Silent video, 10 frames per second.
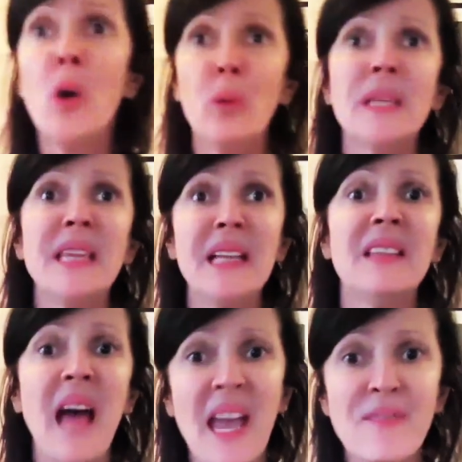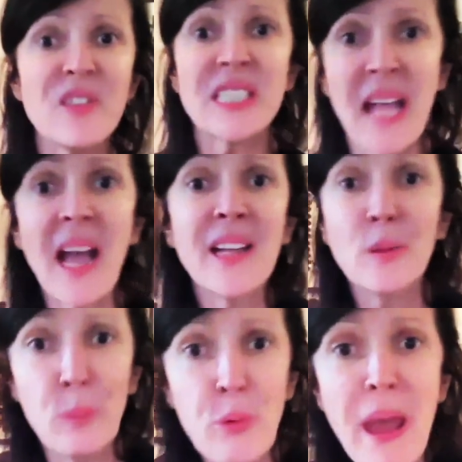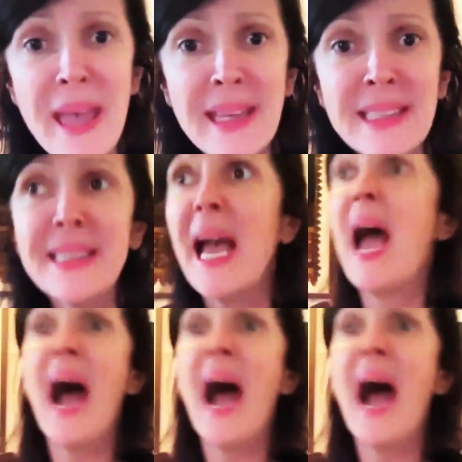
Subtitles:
with the lifestyle brand